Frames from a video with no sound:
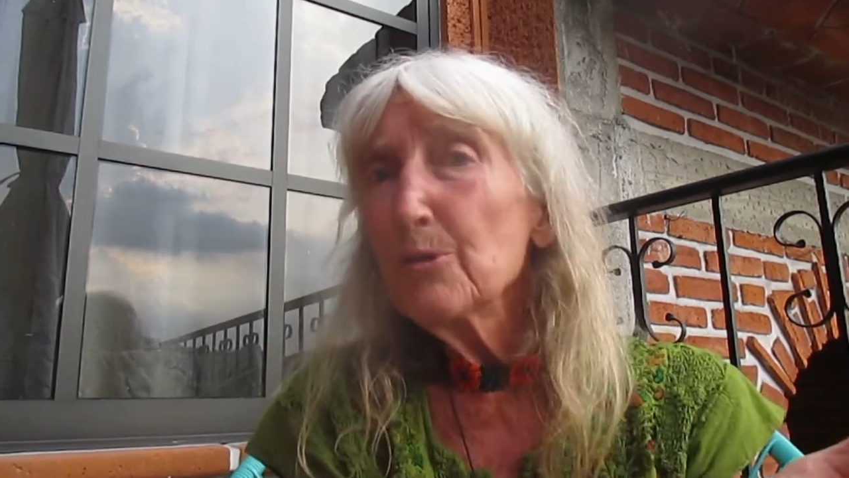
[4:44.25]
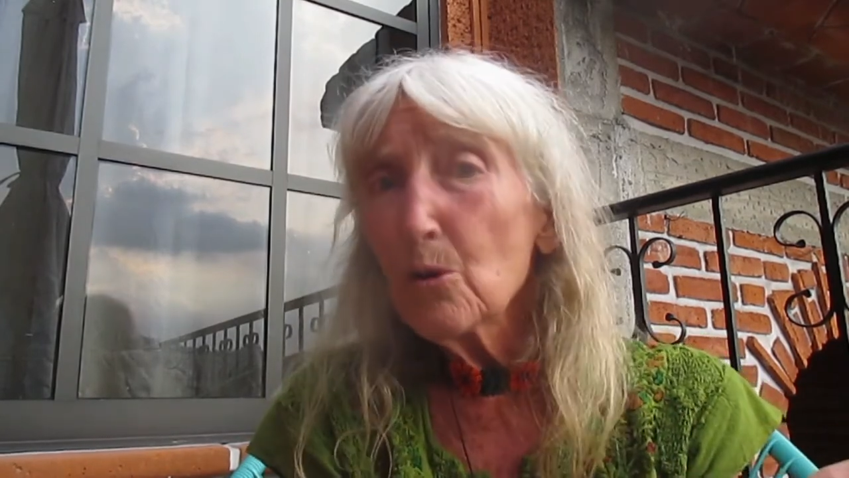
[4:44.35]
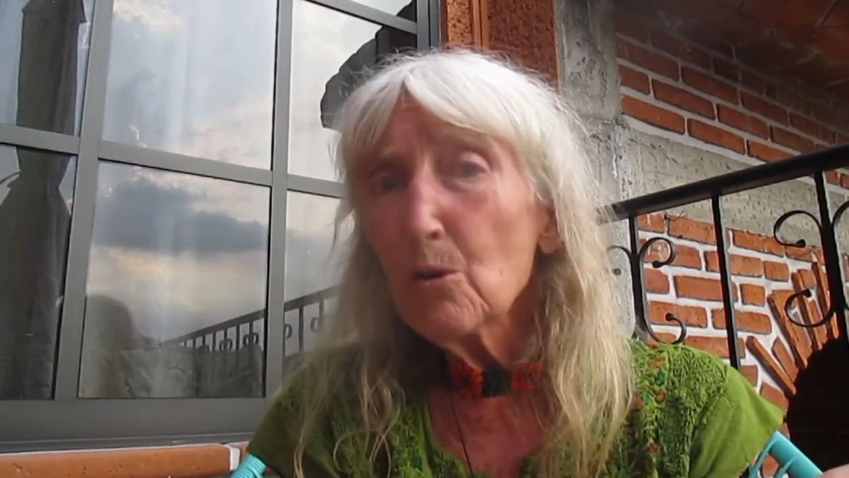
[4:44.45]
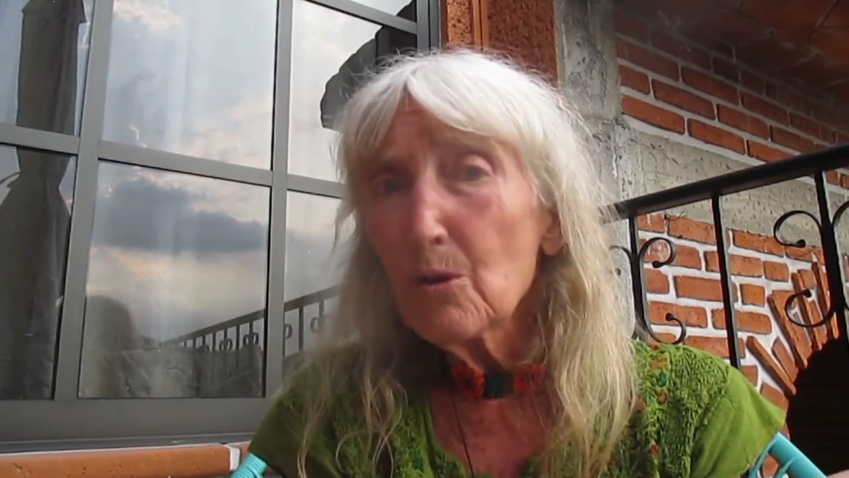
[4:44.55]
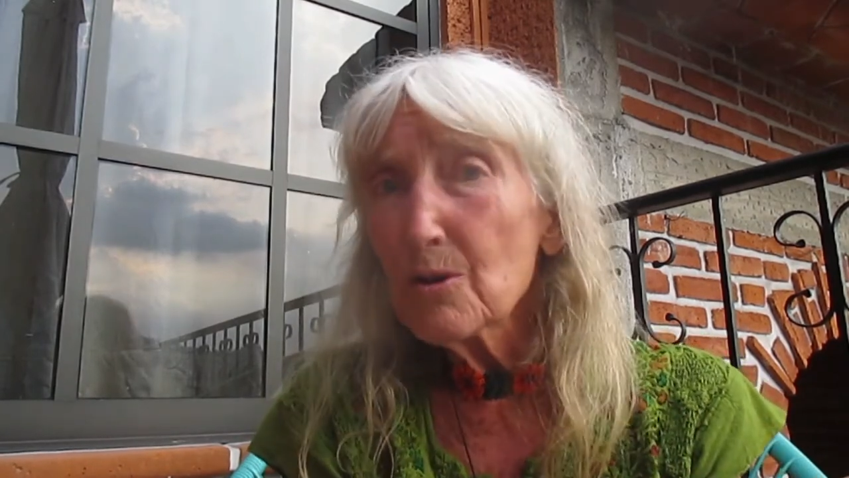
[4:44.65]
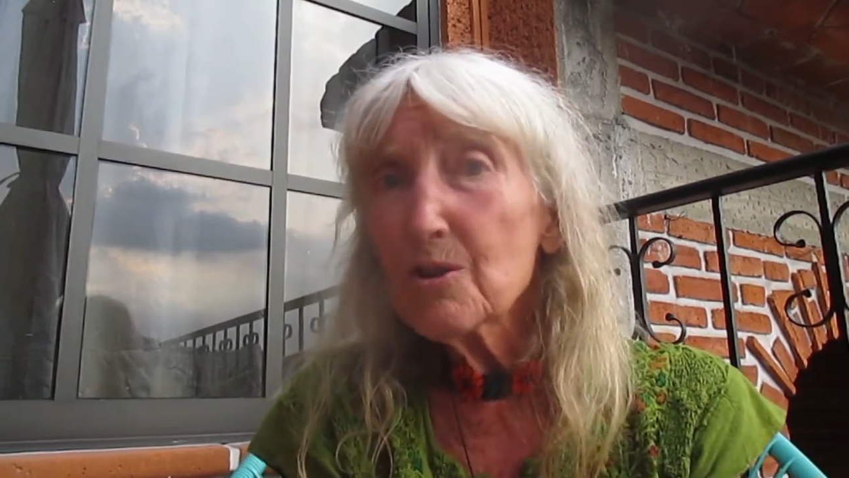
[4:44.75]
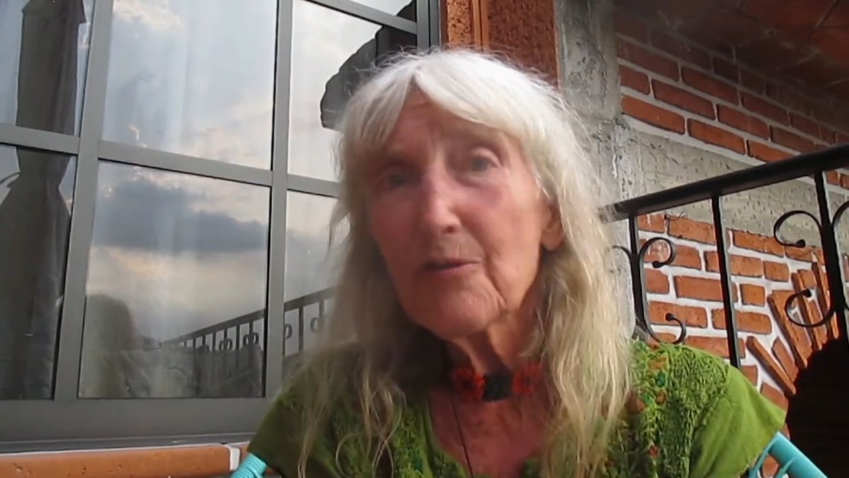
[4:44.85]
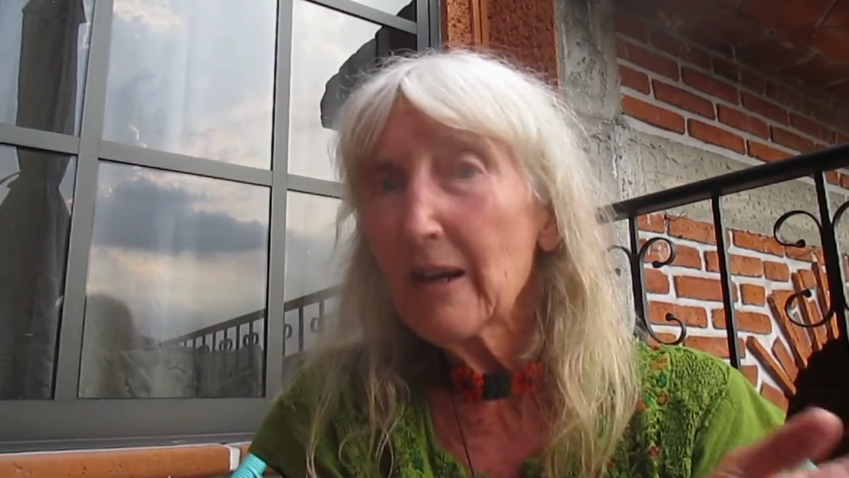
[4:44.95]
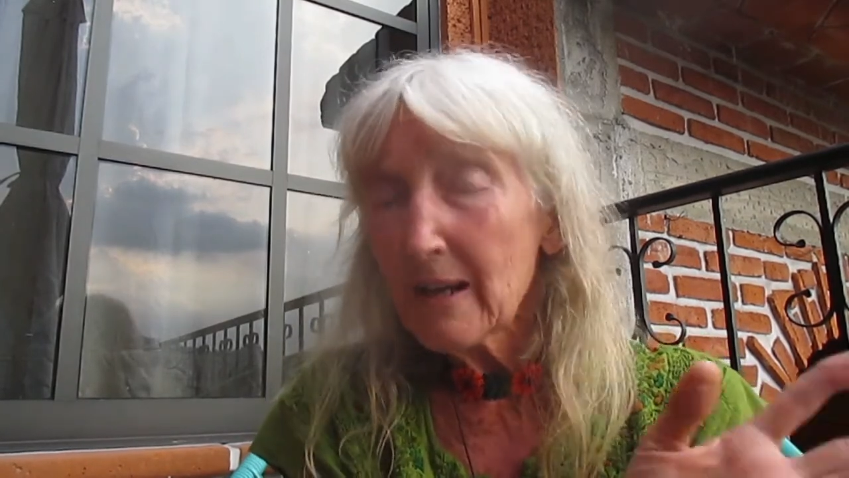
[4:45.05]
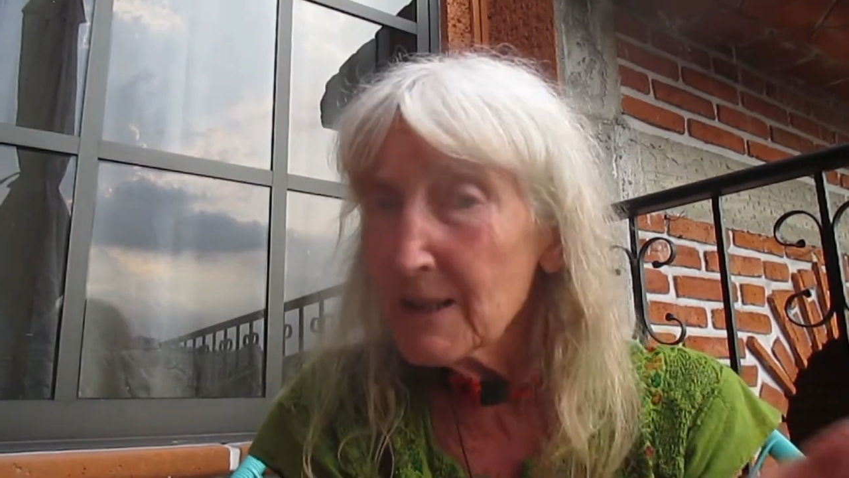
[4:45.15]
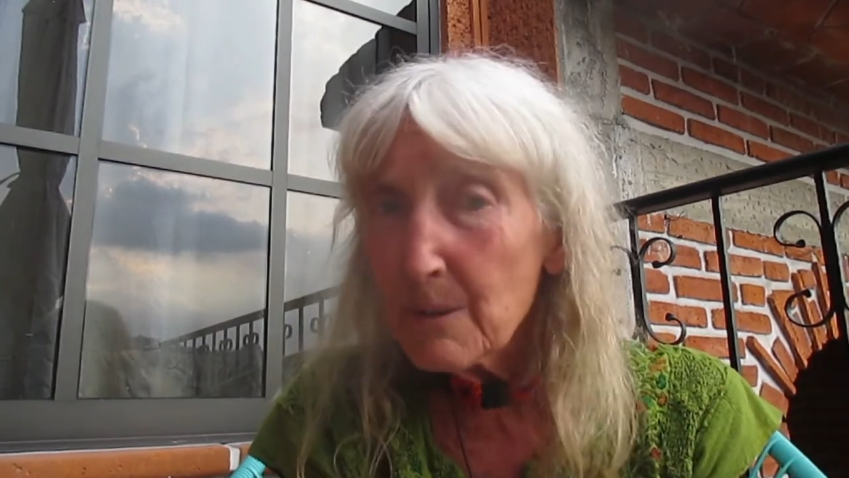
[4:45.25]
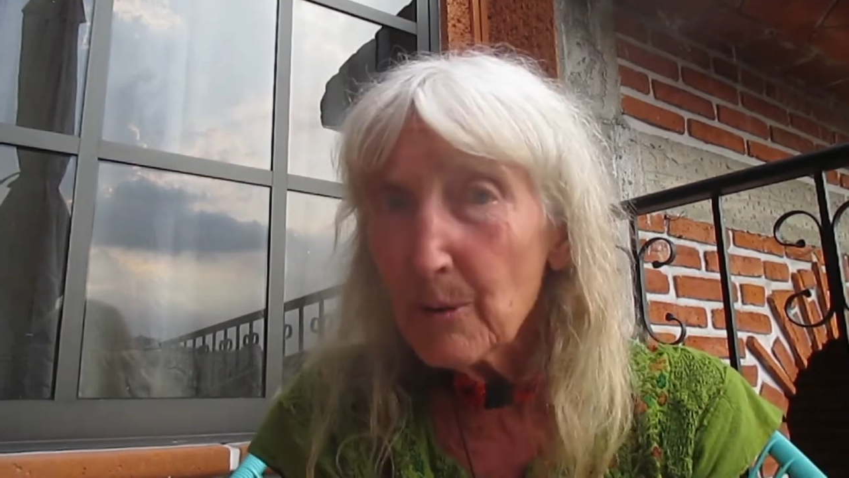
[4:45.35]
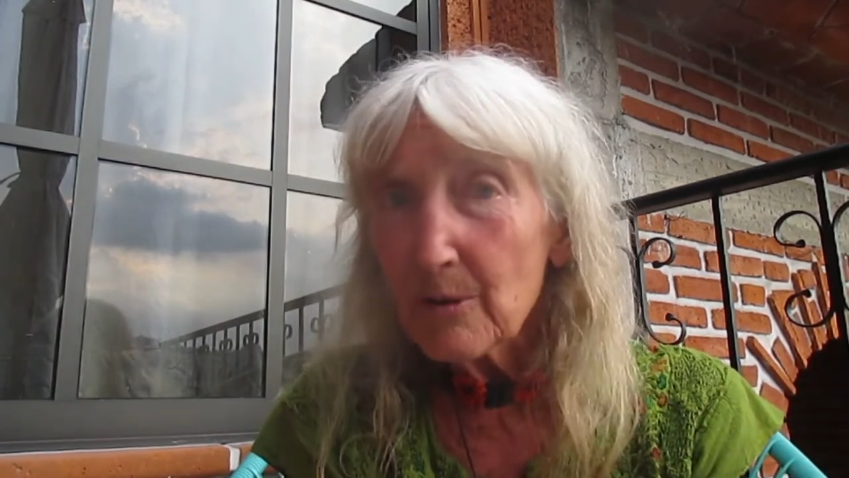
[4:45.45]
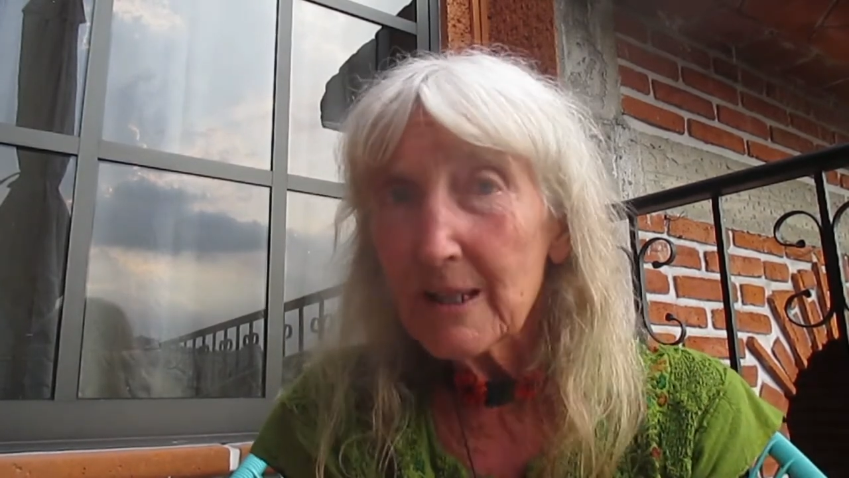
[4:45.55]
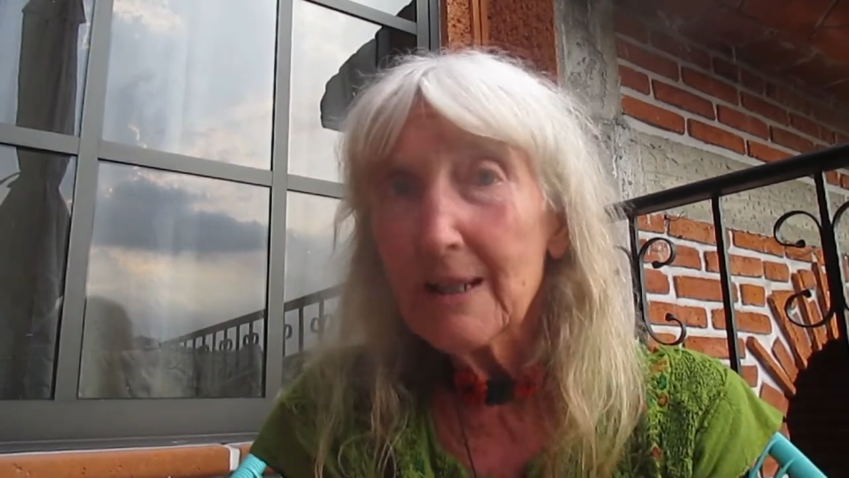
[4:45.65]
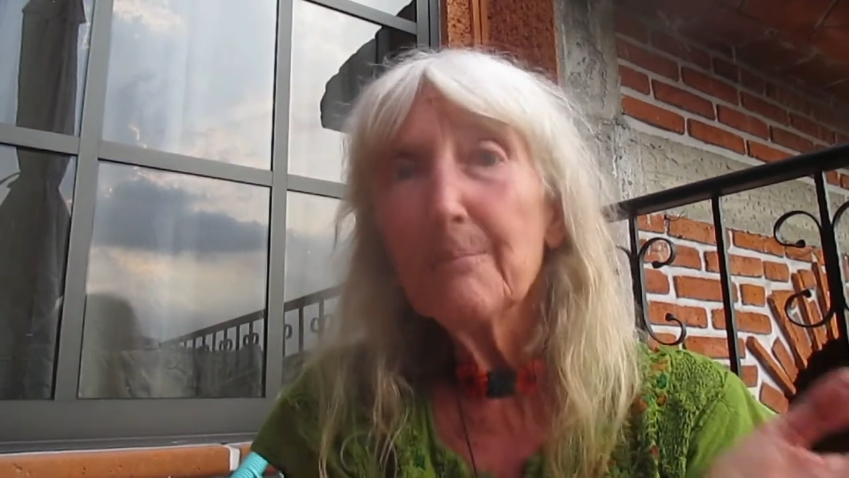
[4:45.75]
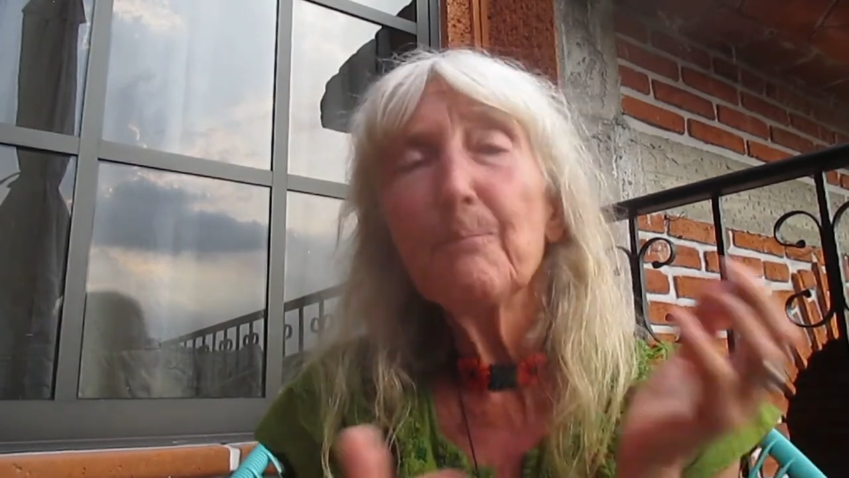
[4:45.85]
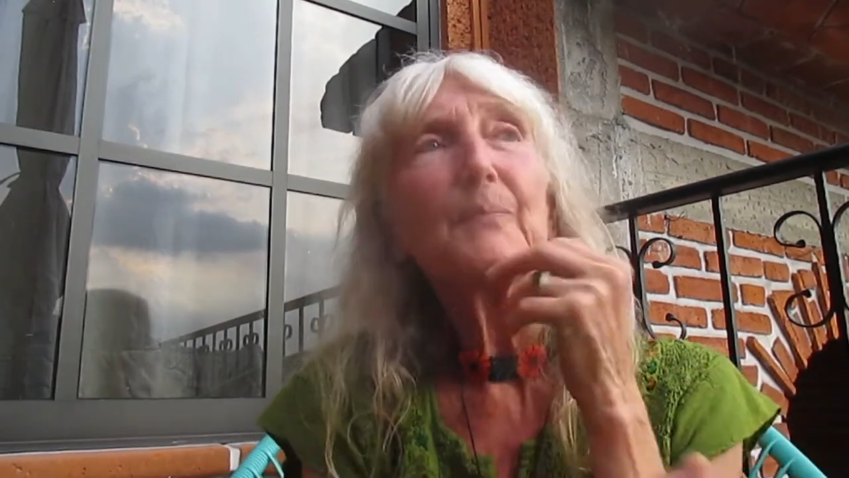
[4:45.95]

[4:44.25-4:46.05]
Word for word: doors for anybody